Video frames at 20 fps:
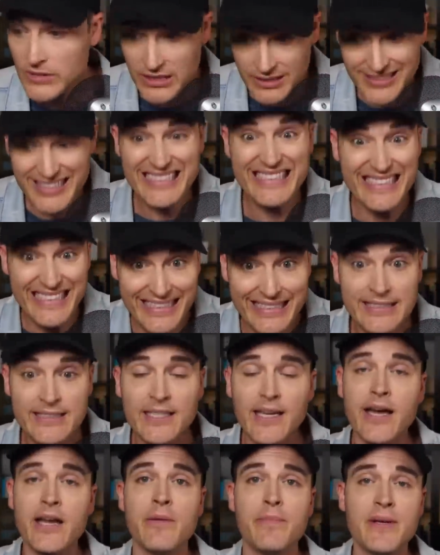This is the
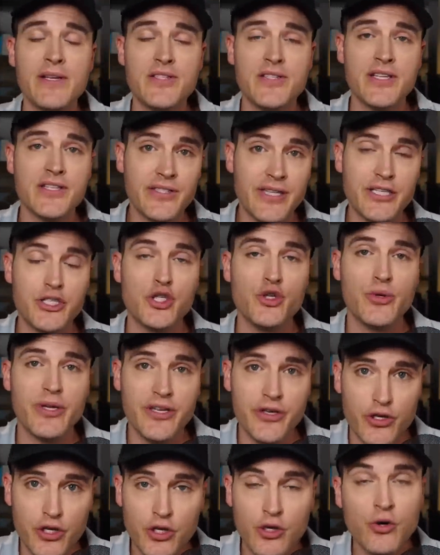kind of business that you
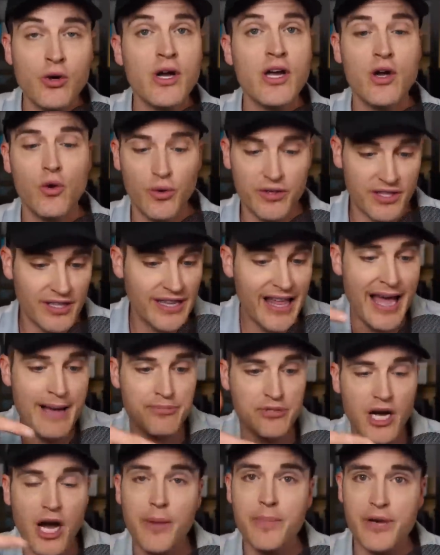can do with a
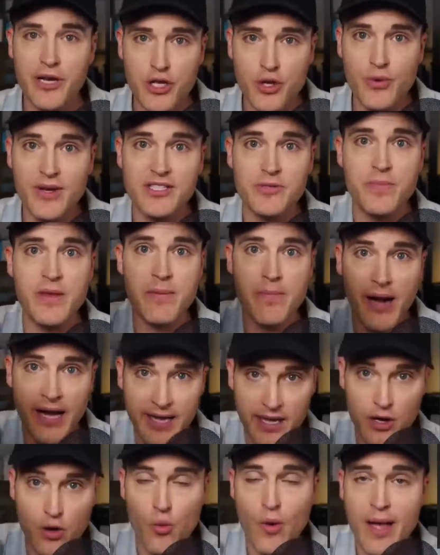laptop and a USB
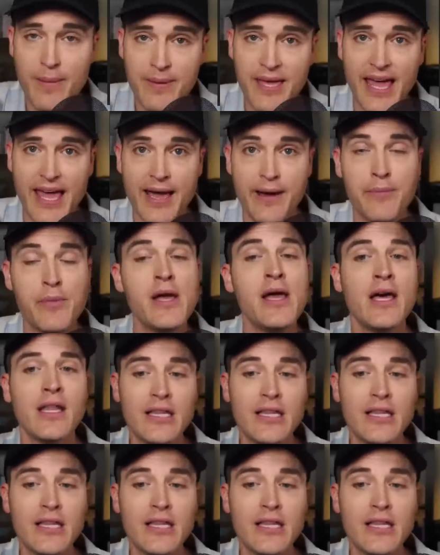mic and a webcam.